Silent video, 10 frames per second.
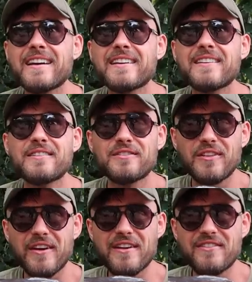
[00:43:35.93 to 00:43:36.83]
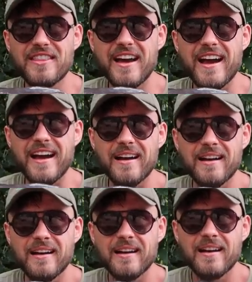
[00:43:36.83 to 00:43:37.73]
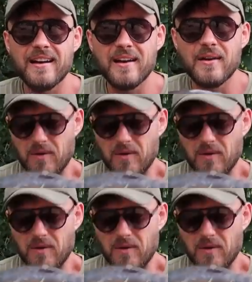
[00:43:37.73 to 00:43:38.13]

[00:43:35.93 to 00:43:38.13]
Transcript: Not even that. I say about the 5